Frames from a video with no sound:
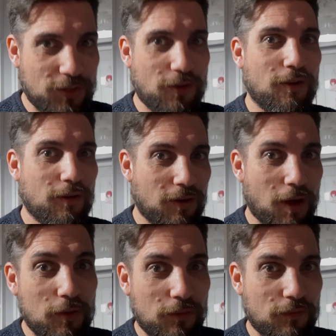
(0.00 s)
your
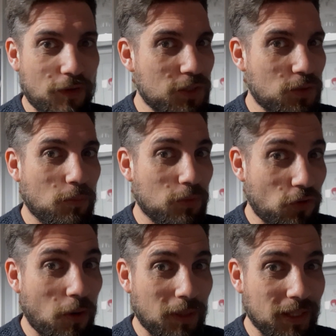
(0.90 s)
own virtual
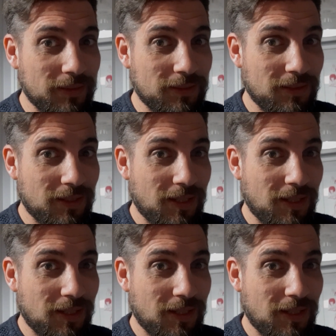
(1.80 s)
metropolis,